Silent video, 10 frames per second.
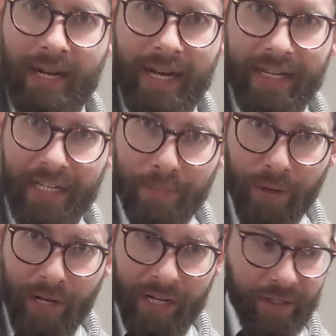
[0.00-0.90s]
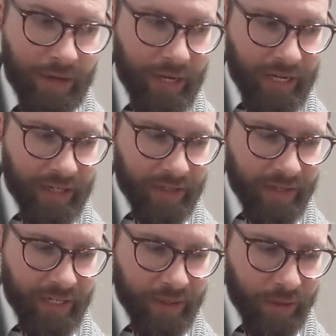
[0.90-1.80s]
And at this point I turn it into
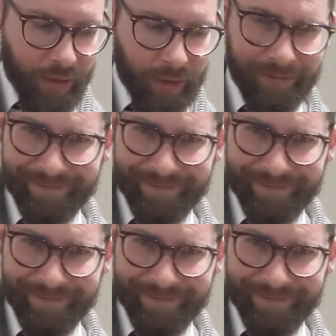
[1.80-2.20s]
this chord,